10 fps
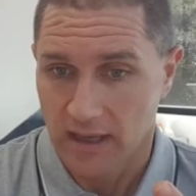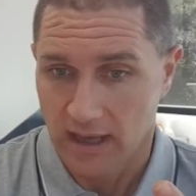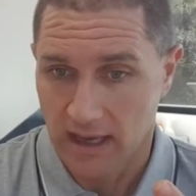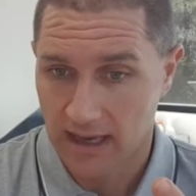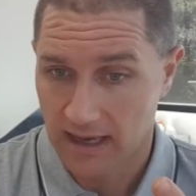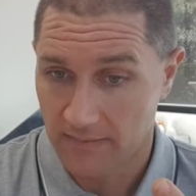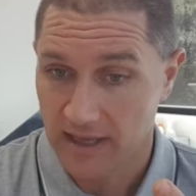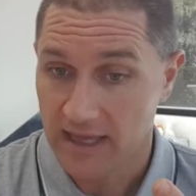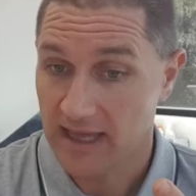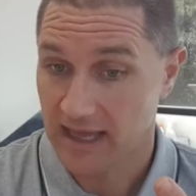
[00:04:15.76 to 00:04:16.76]
Um,
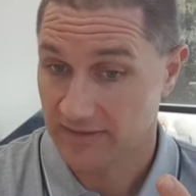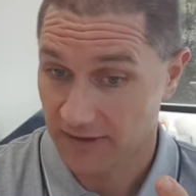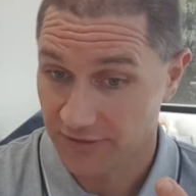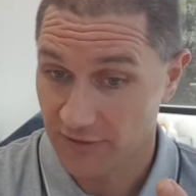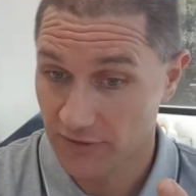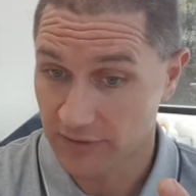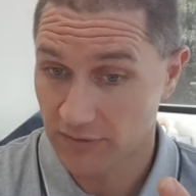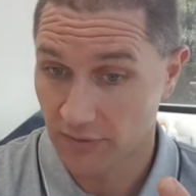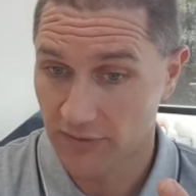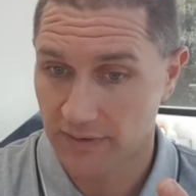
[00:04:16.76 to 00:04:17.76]
and the third
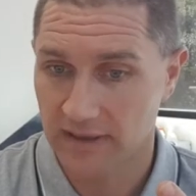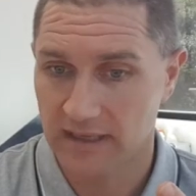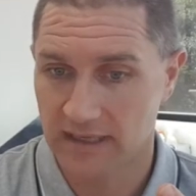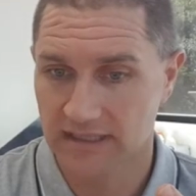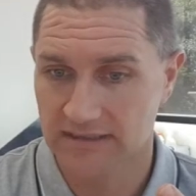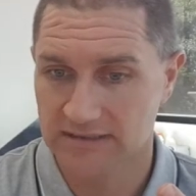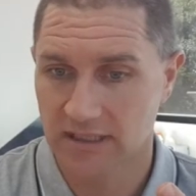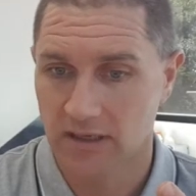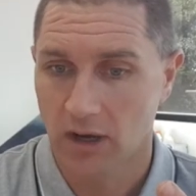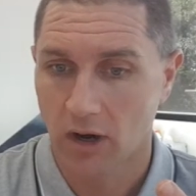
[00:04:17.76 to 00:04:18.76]
group is
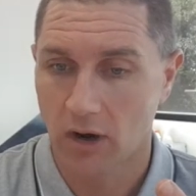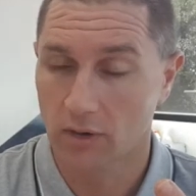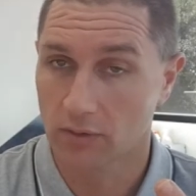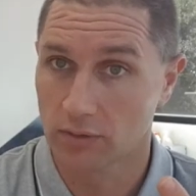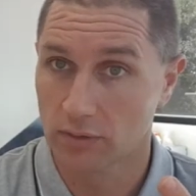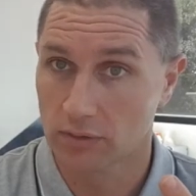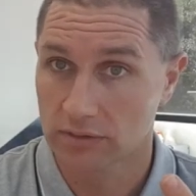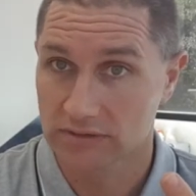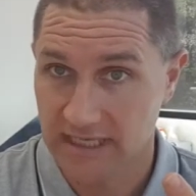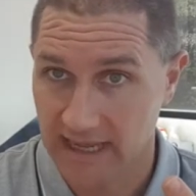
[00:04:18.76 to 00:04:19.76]
oral
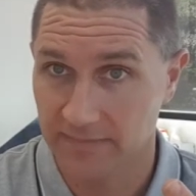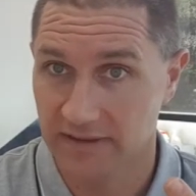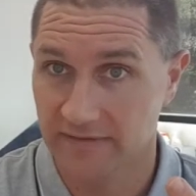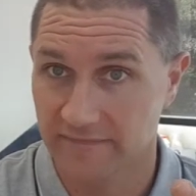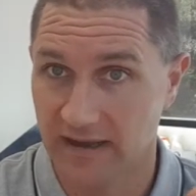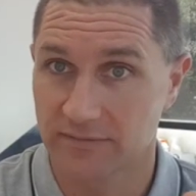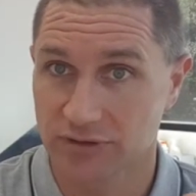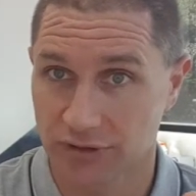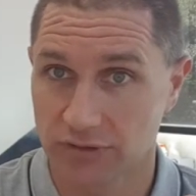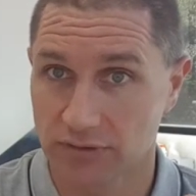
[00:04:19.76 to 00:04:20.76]
tablet
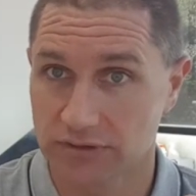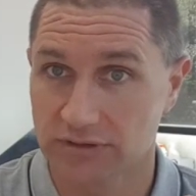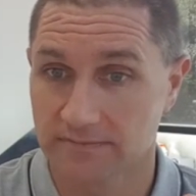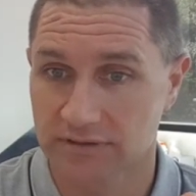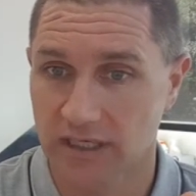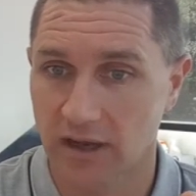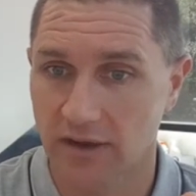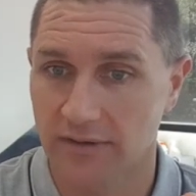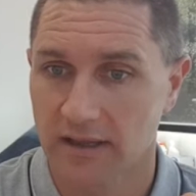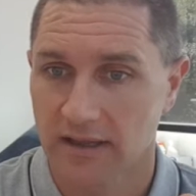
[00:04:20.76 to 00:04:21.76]
pharmaceuticals.
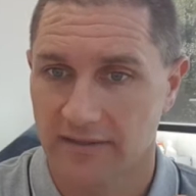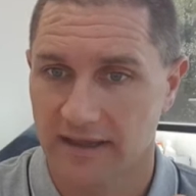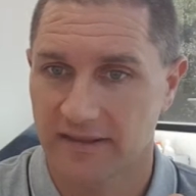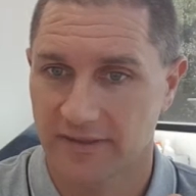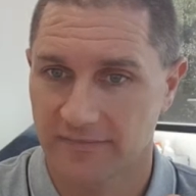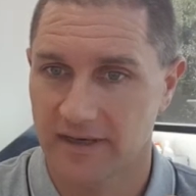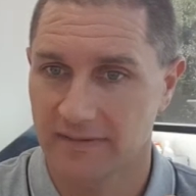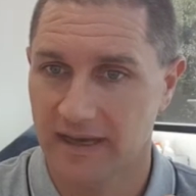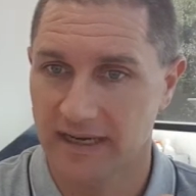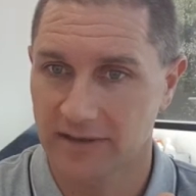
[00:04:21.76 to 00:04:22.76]
So they're the three
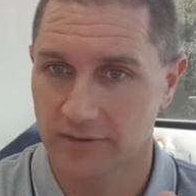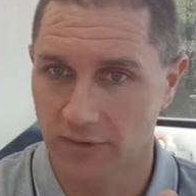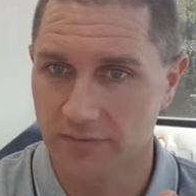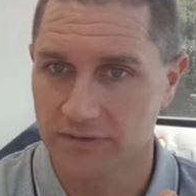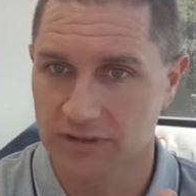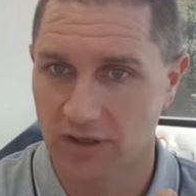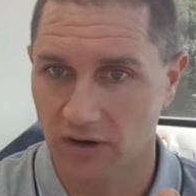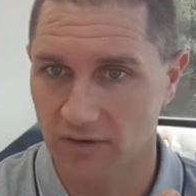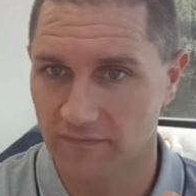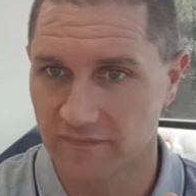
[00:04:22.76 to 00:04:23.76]
main groups
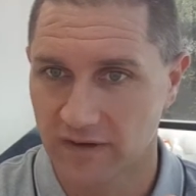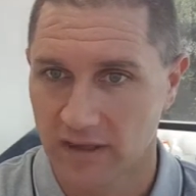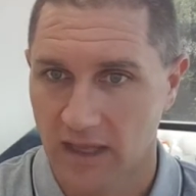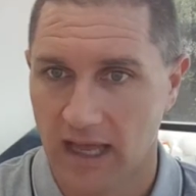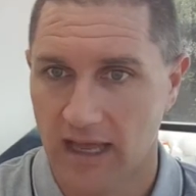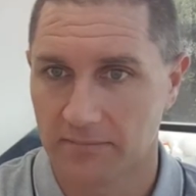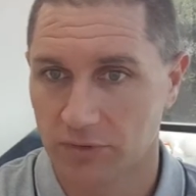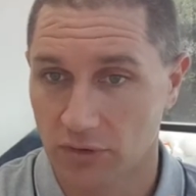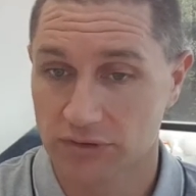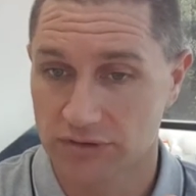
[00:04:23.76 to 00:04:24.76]
of um,
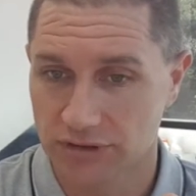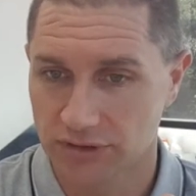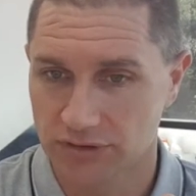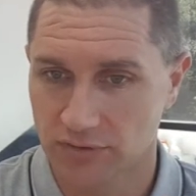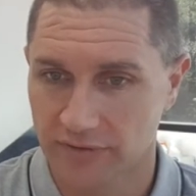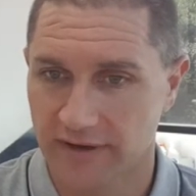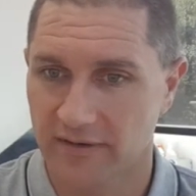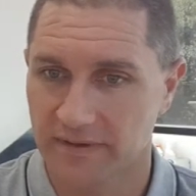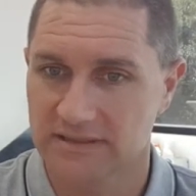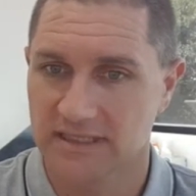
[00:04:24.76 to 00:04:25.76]
non surgical
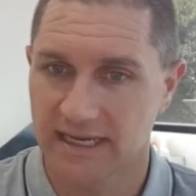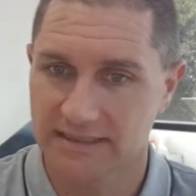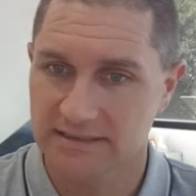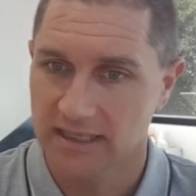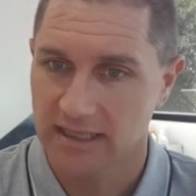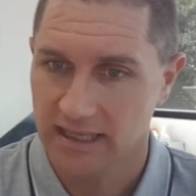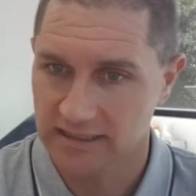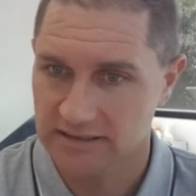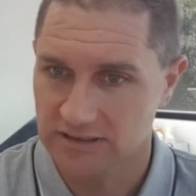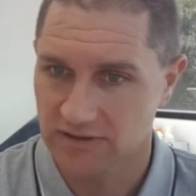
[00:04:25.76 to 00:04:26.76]
therapies that's
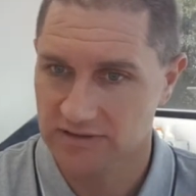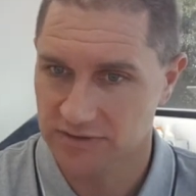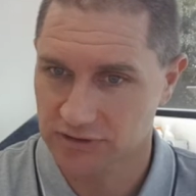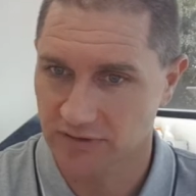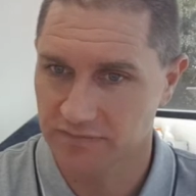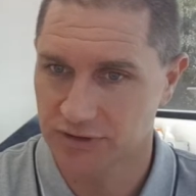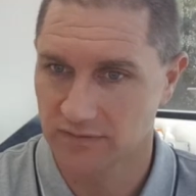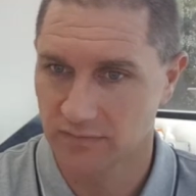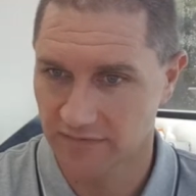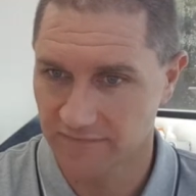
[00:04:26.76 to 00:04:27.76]
exercise
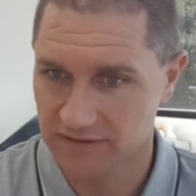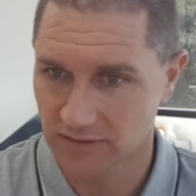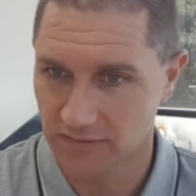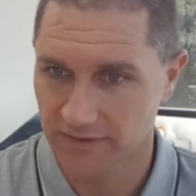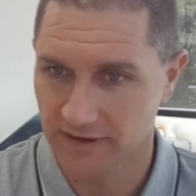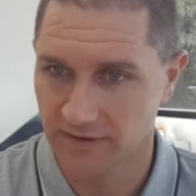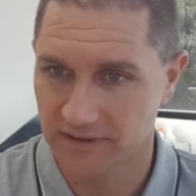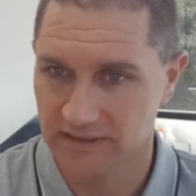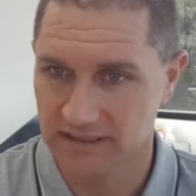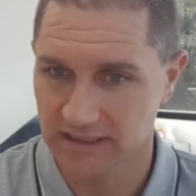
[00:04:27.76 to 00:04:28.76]
prescription with physical
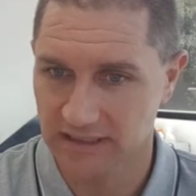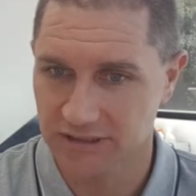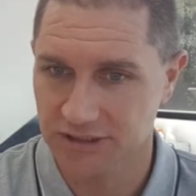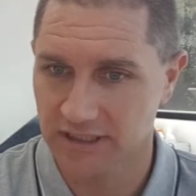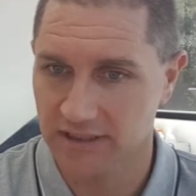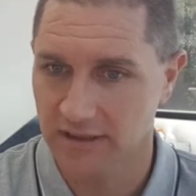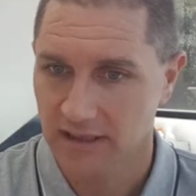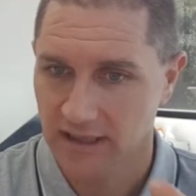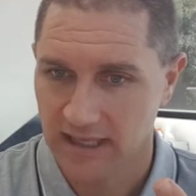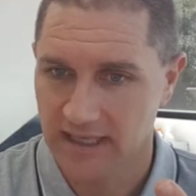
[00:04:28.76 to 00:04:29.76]
therapies and conditioning,
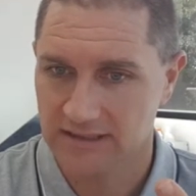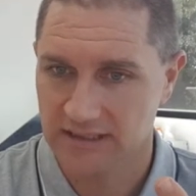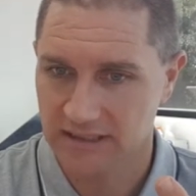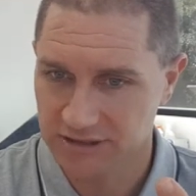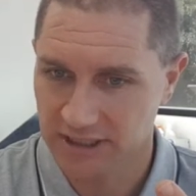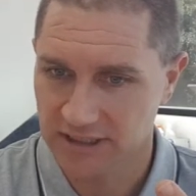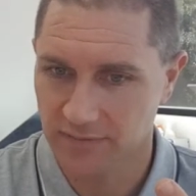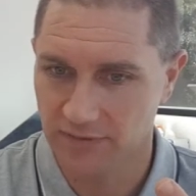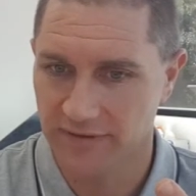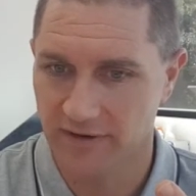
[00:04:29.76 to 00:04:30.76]

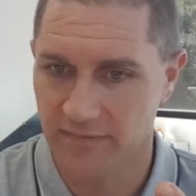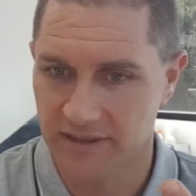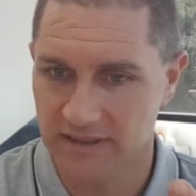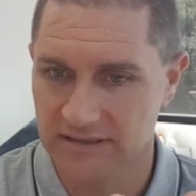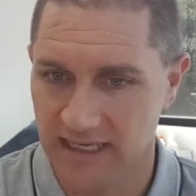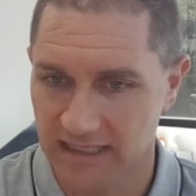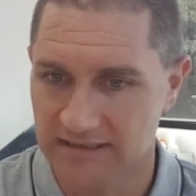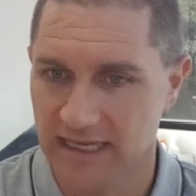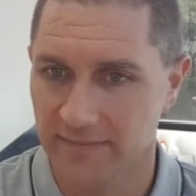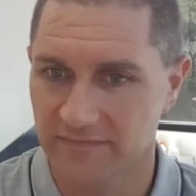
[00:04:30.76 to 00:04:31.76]
injectable therapies, and
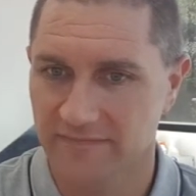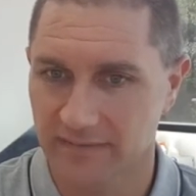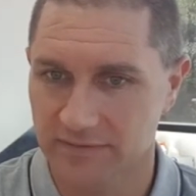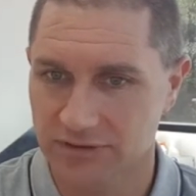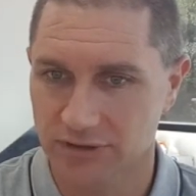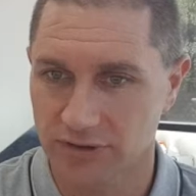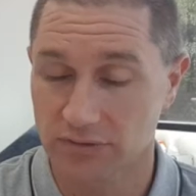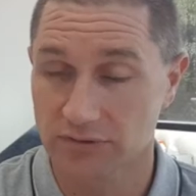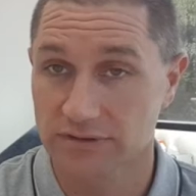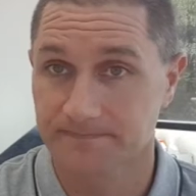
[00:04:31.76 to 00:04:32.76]
tablet
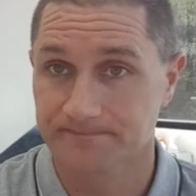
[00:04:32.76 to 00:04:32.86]
pharmaceuticals.